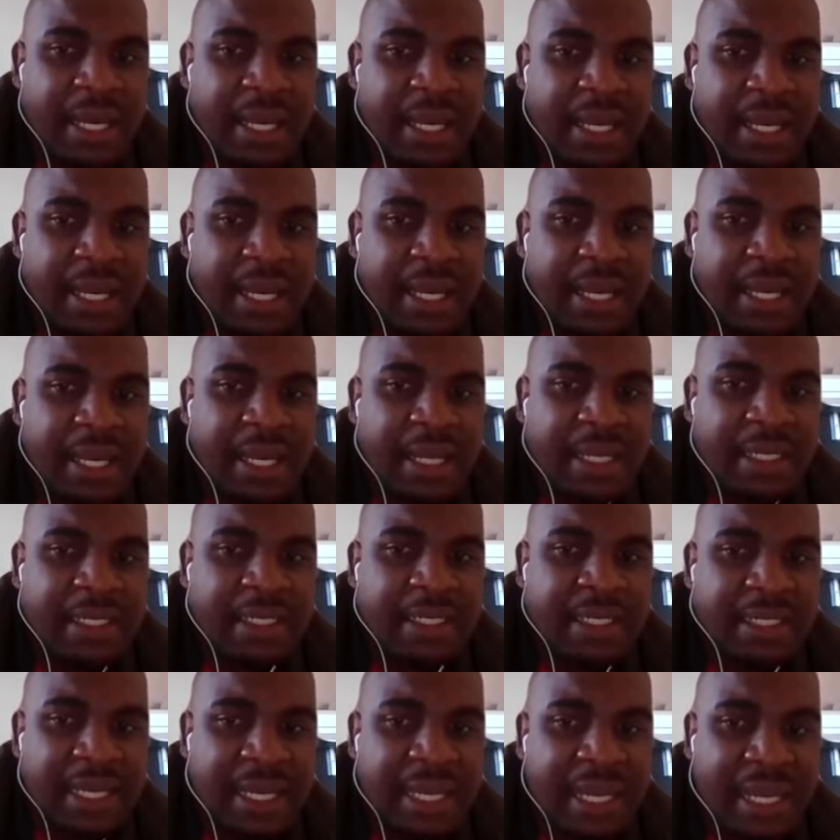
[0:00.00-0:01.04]
uh,
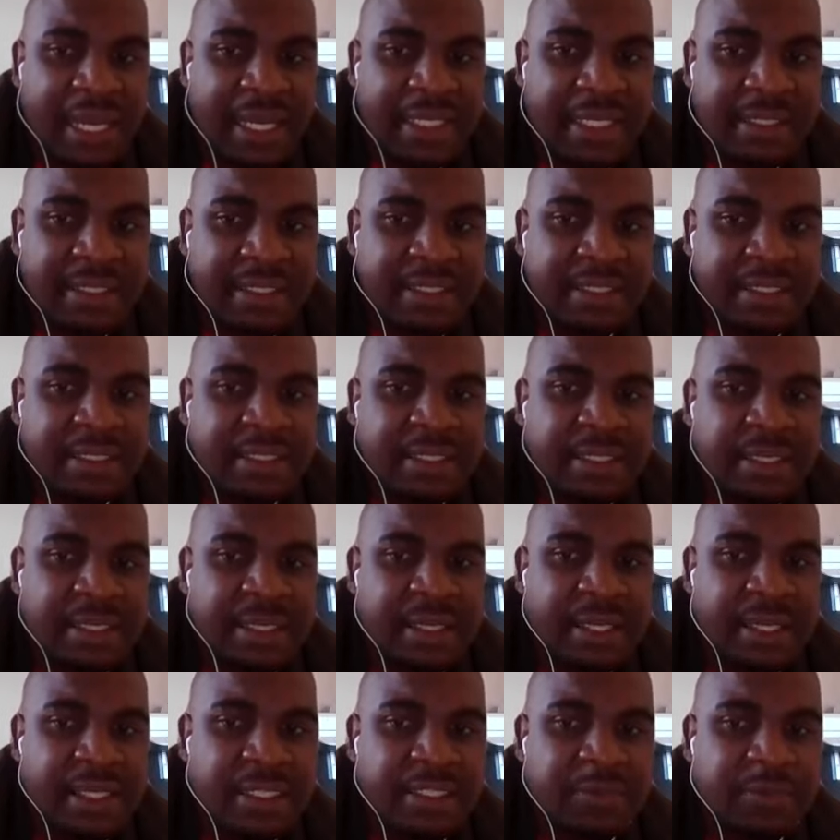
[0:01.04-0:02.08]
class
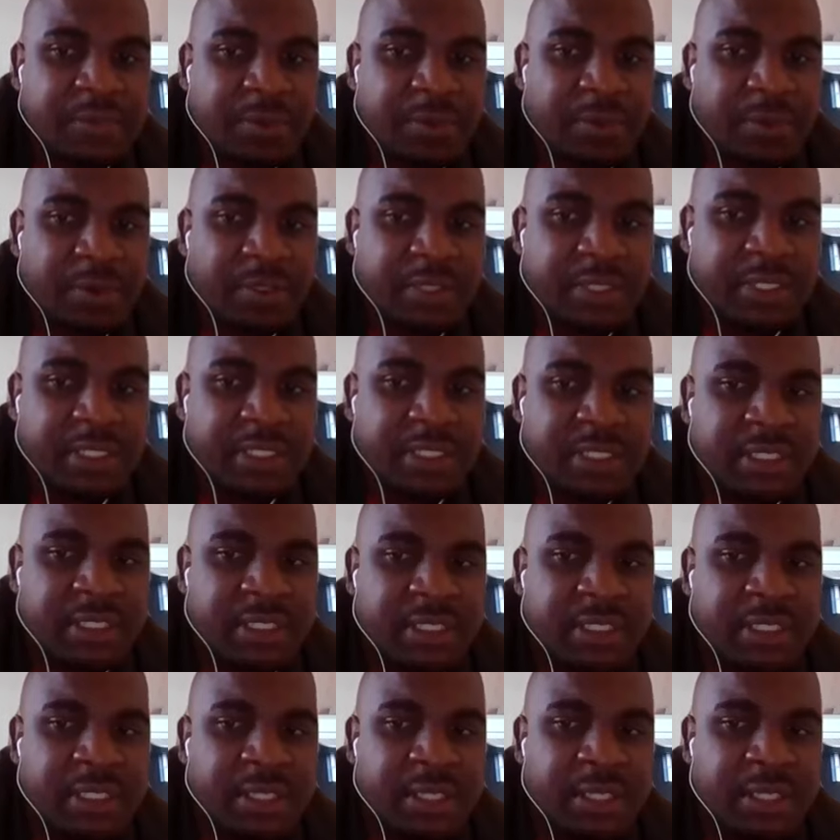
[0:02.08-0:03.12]
has brought
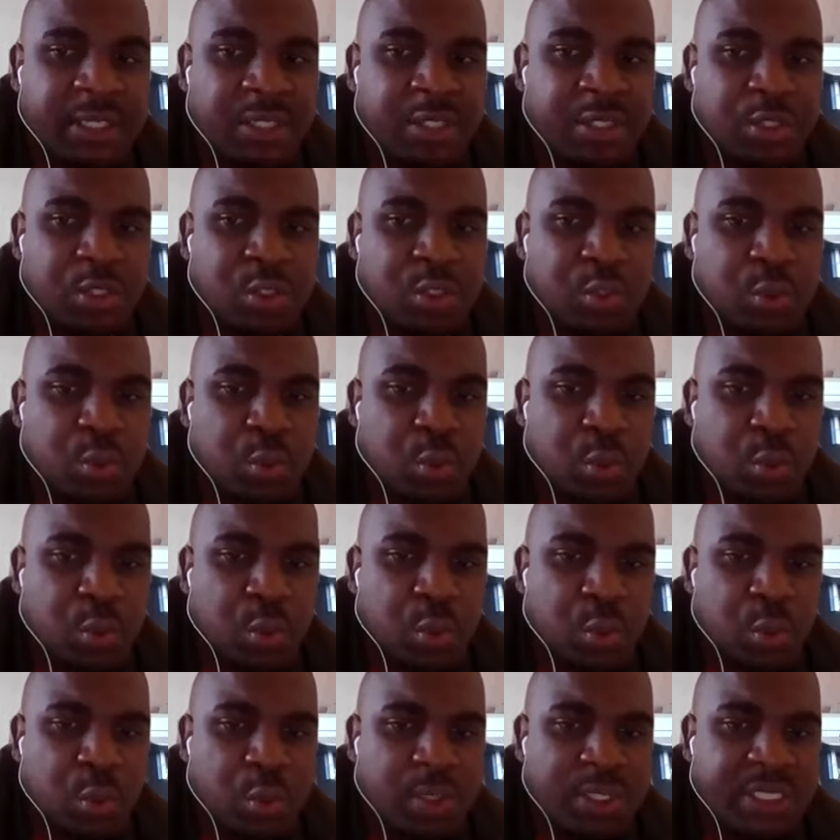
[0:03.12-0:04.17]

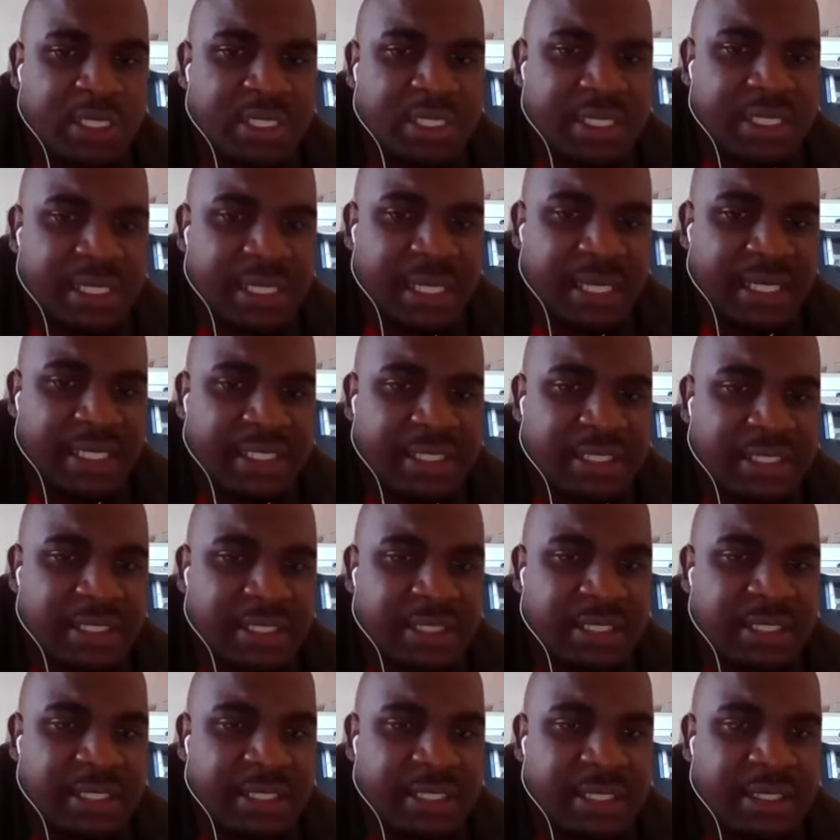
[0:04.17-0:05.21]
to tears
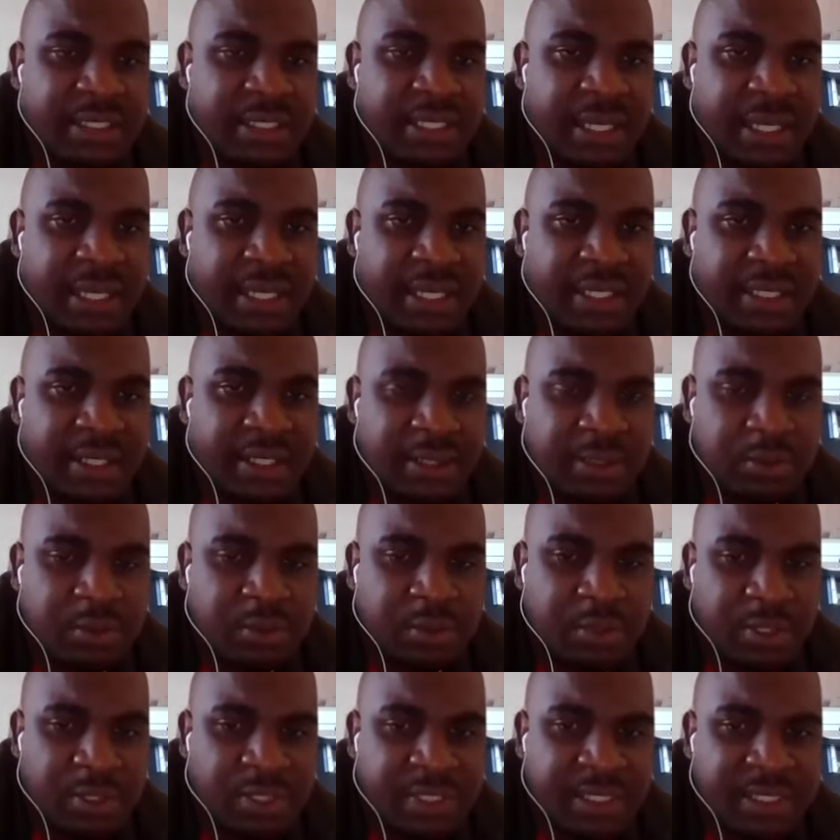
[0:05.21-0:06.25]
in their
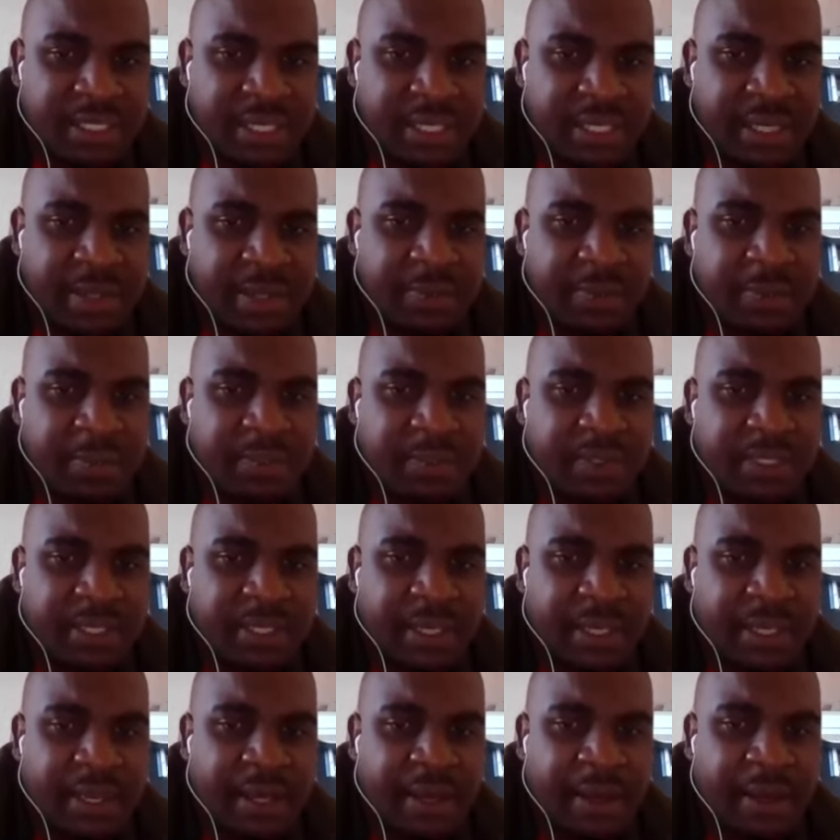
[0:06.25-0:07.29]
doorstep, in
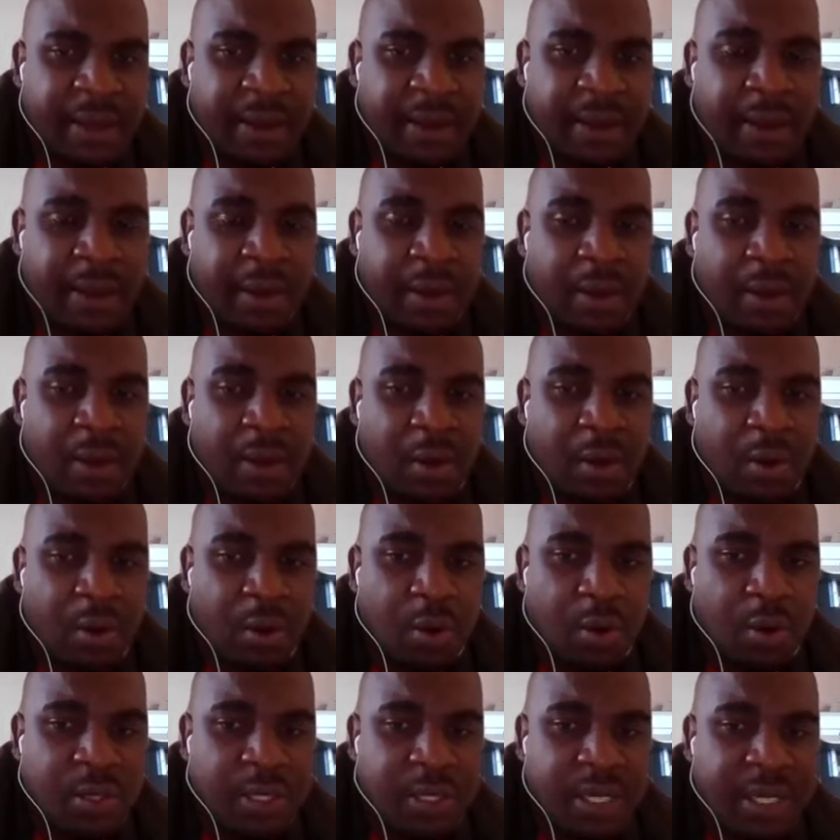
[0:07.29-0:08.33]
their
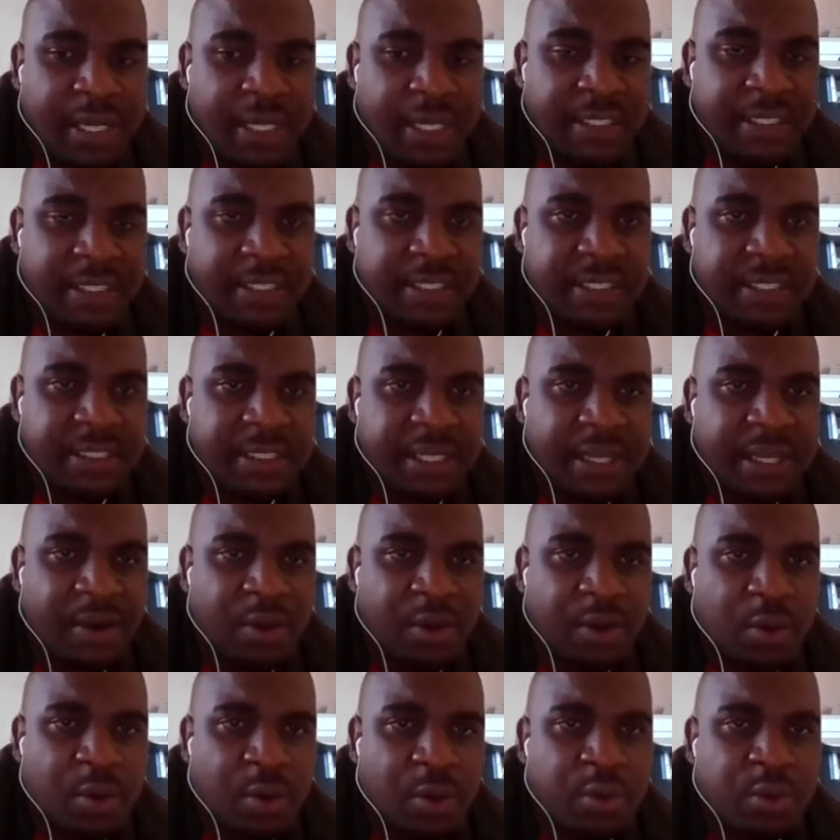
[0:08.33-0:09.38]
own land, in their
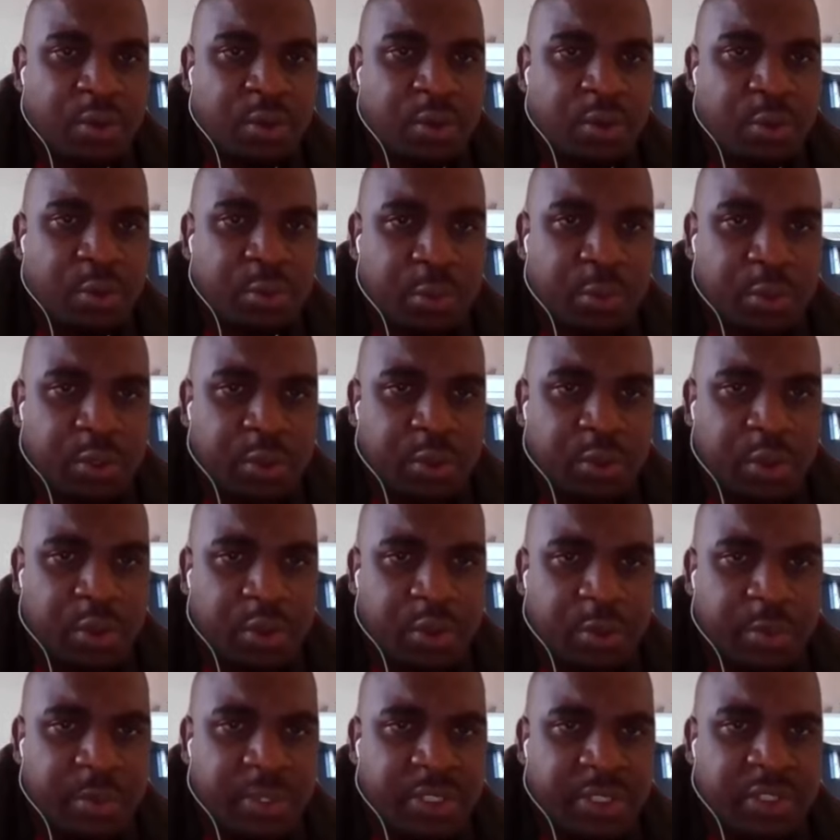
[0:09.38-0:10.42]
own
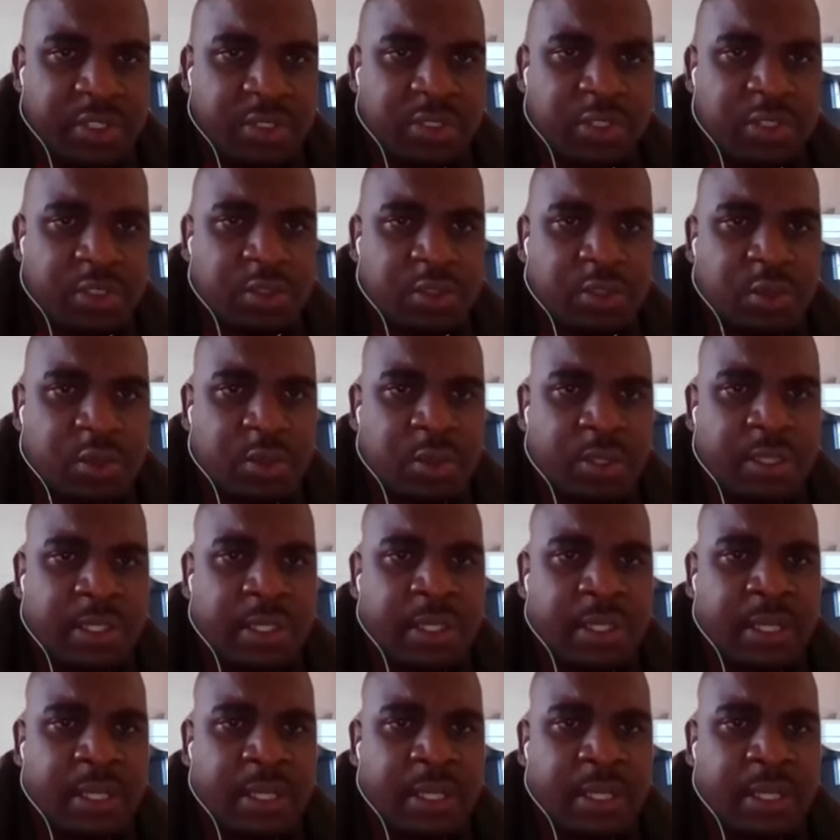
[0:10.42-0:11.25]
economic territory.